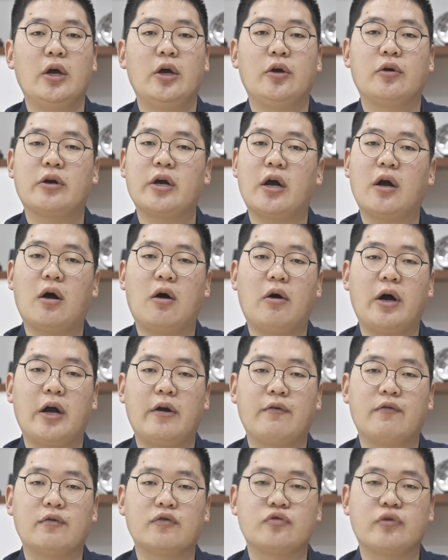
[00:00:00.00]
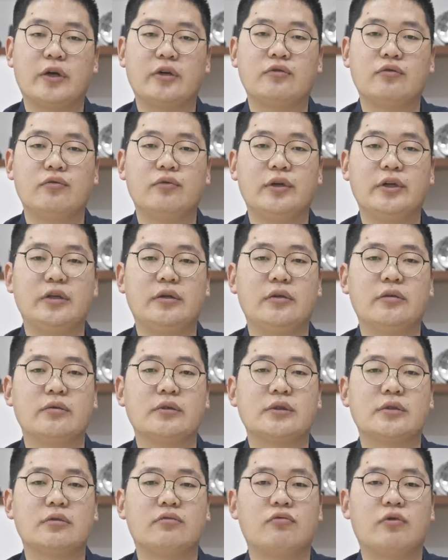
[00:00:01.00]
You can, however, try to
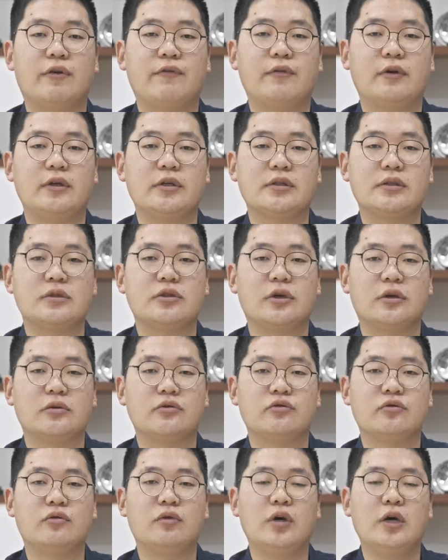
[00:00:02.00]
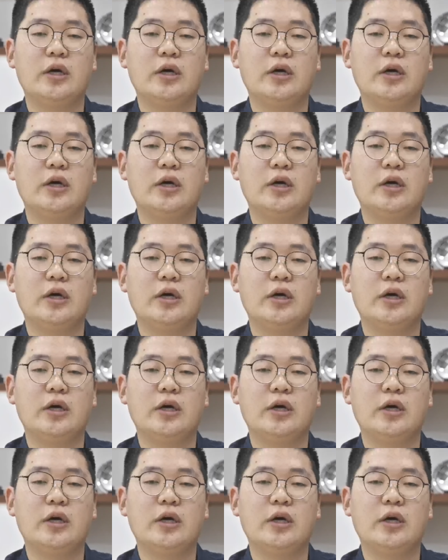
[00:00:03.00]
reduce the roughness down to